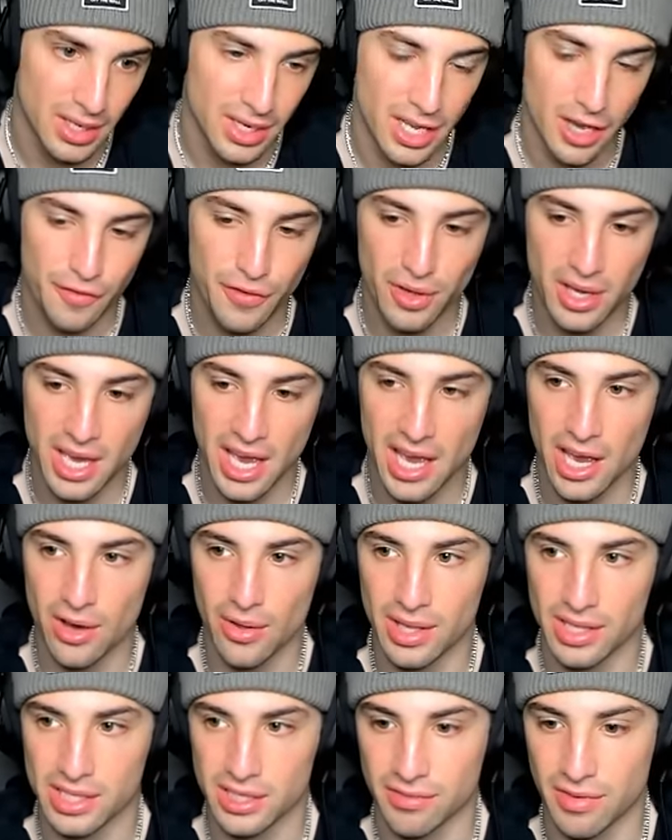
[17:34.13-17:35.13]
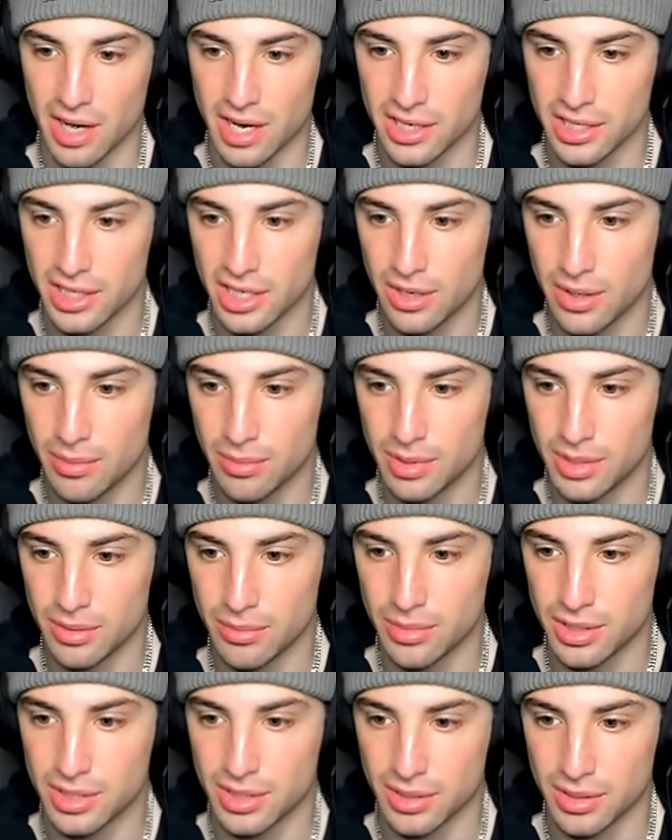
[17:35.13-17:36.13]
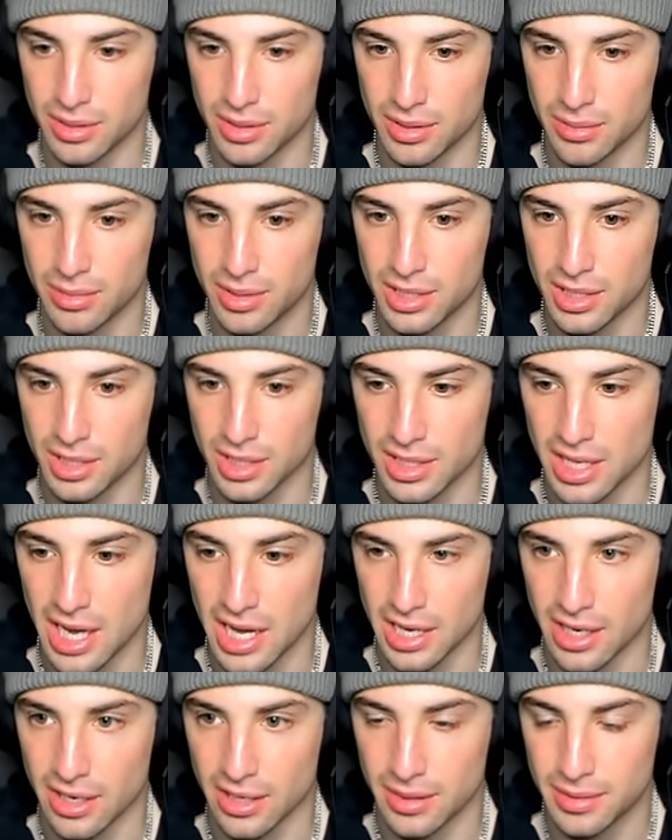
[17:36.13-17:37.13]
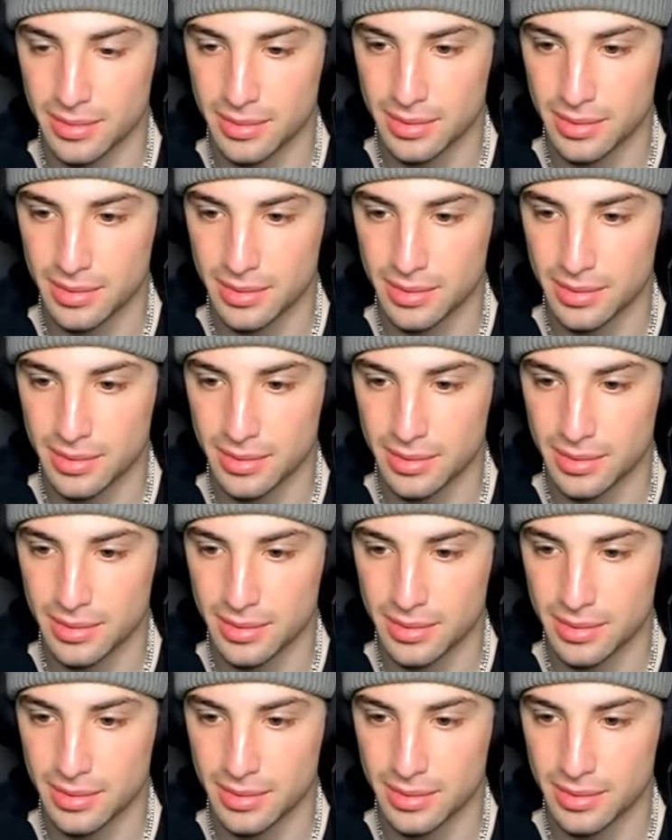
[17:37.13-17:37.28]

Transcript: Now, if you K O, that's fine. You know what? We're, we're just gonna, we're just gonna attack here.